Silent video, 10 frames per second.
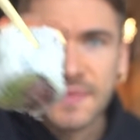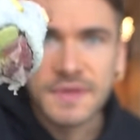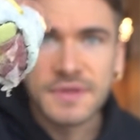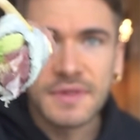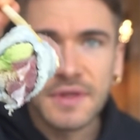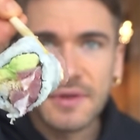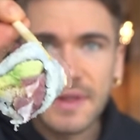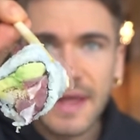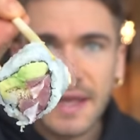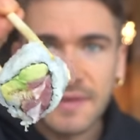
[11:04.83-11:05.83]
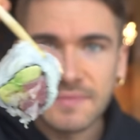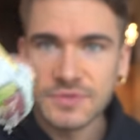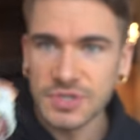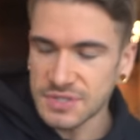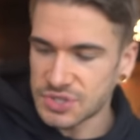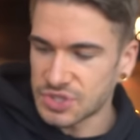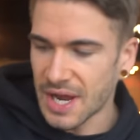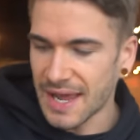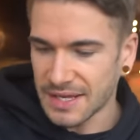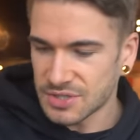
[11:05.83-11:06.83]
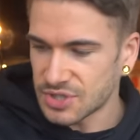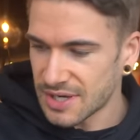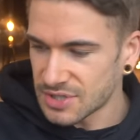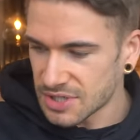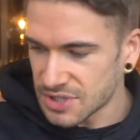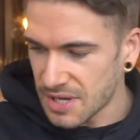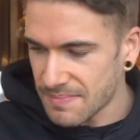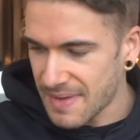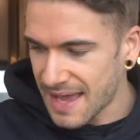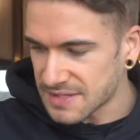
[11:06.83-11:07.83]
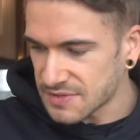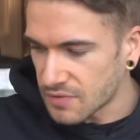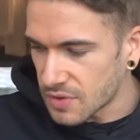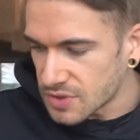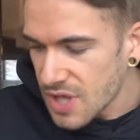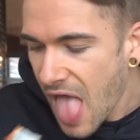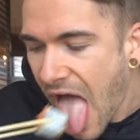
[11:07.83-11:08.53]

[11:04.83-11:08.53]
These are literally like just giant, massive rolls.